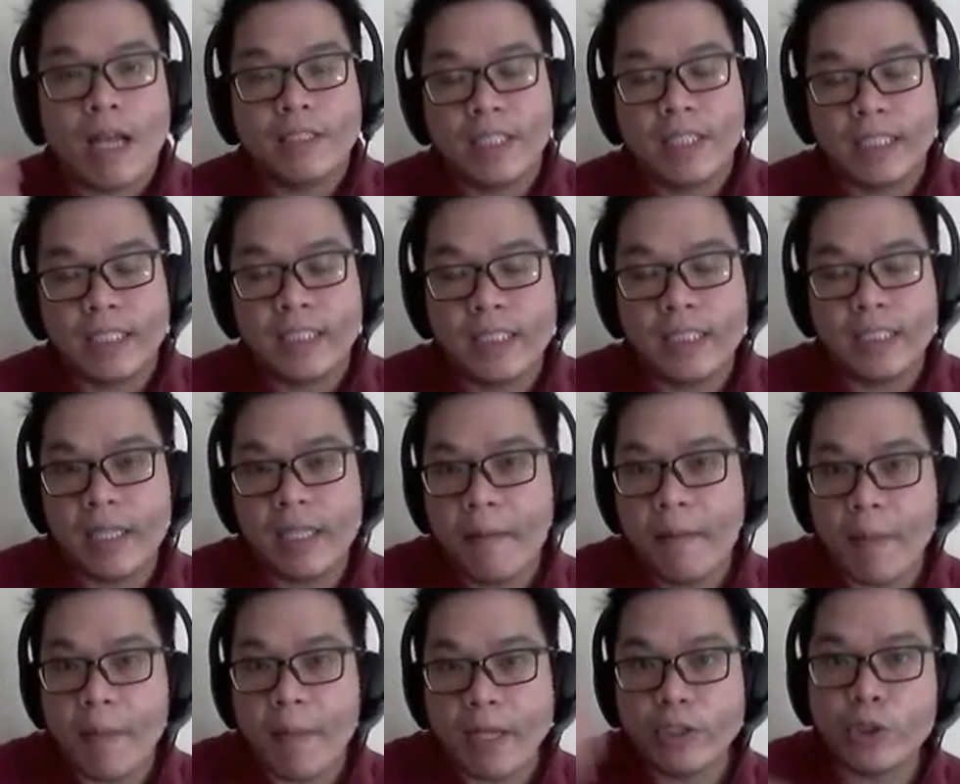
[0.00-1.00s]
Just
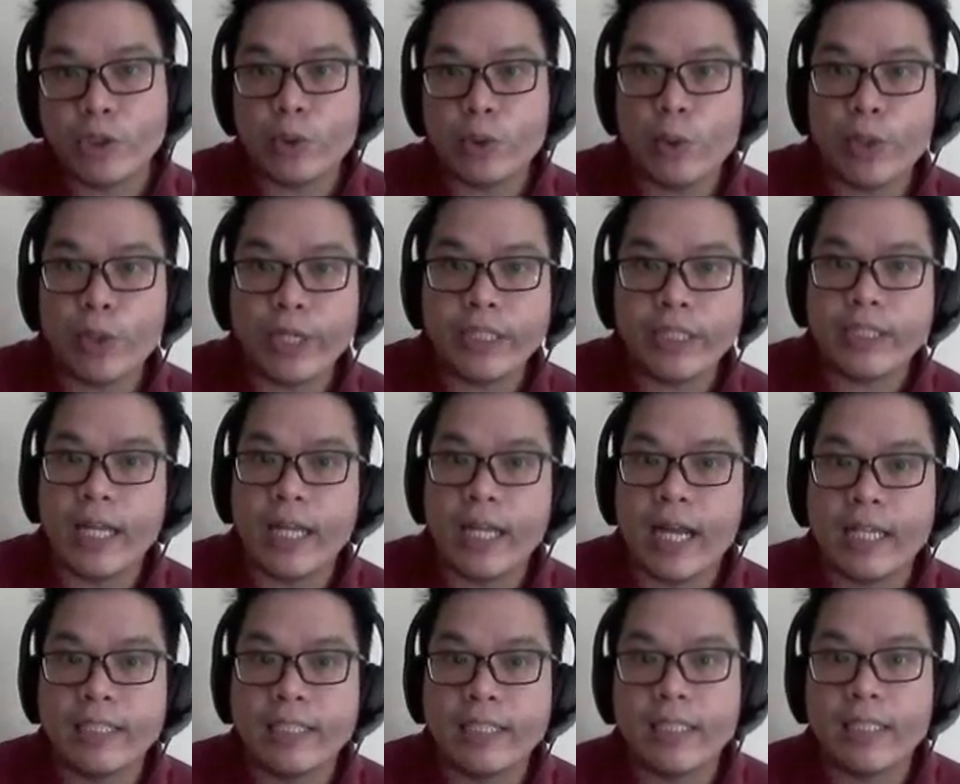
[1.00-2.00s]
make sure
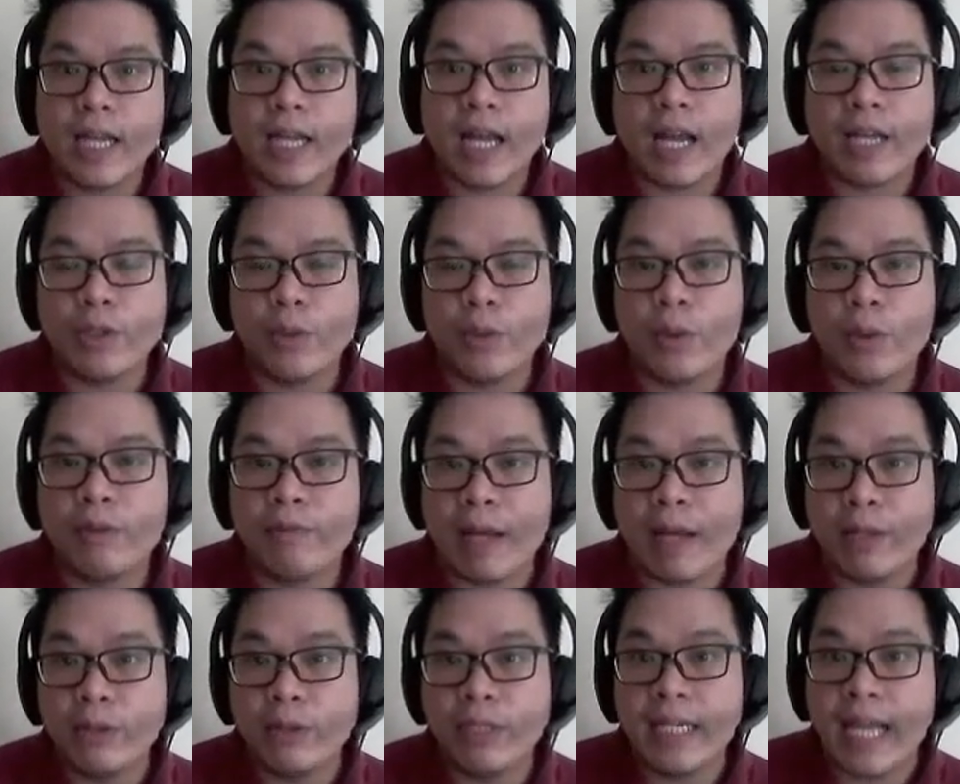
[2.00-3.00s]
that you will
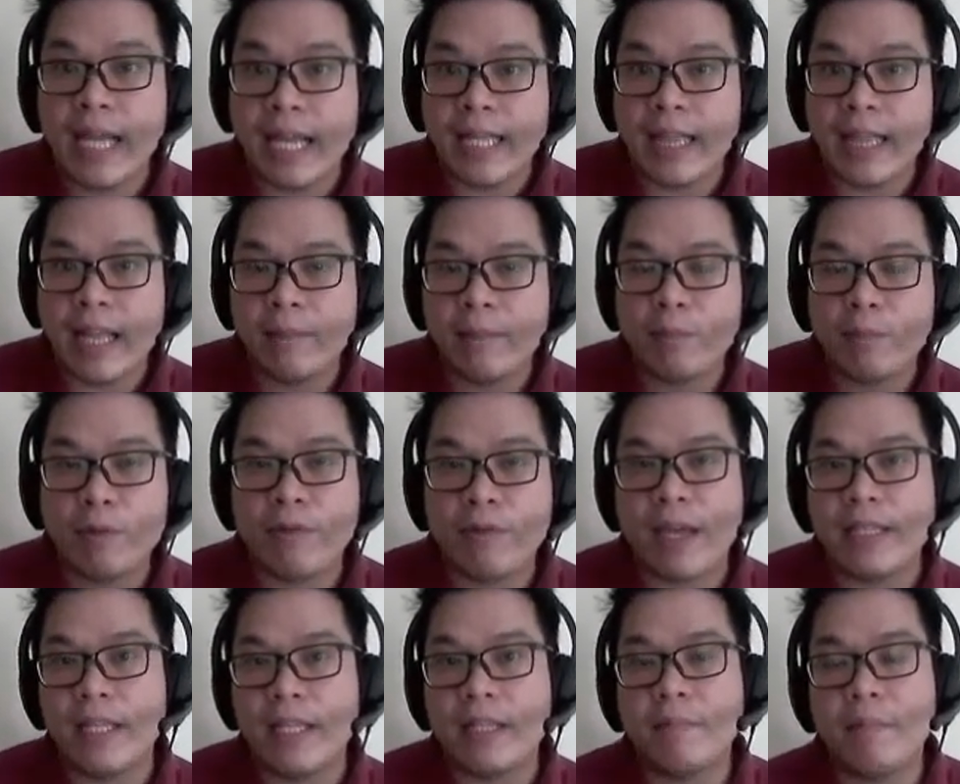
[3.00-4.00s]
follow the guideline
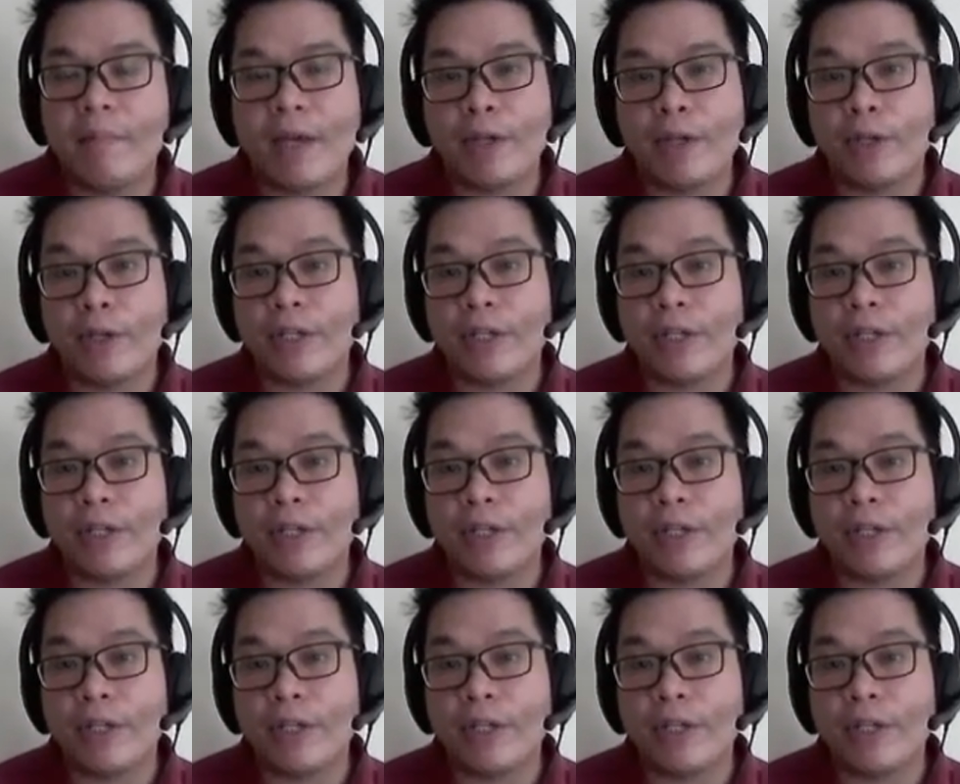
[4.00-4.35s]
provided by